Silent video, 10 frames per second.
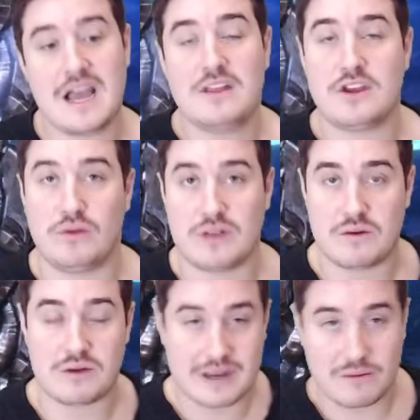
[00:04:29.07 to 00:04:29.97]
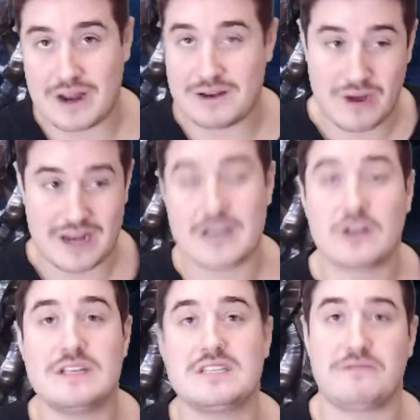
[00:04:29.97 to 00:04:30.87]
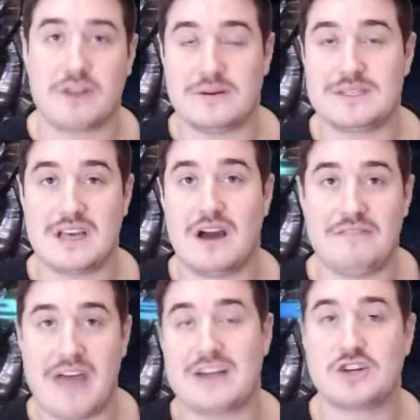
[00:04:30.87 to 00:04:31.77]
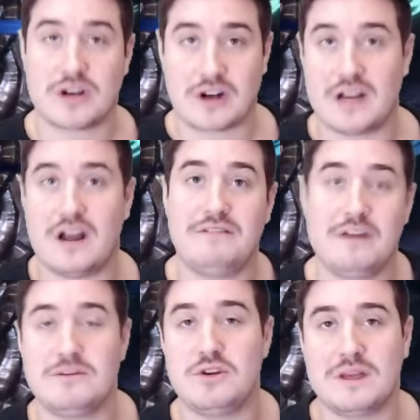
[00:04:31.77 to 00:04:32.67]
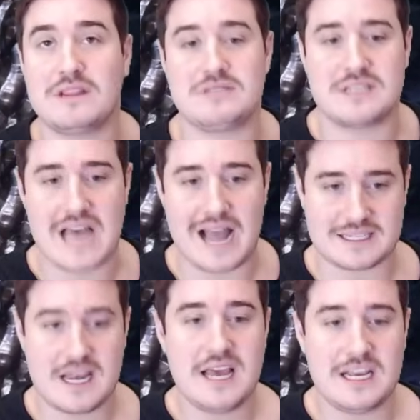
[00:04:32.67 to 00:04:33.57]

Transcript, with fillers: The only way to increase the frequency of that triggering of him doing those attacks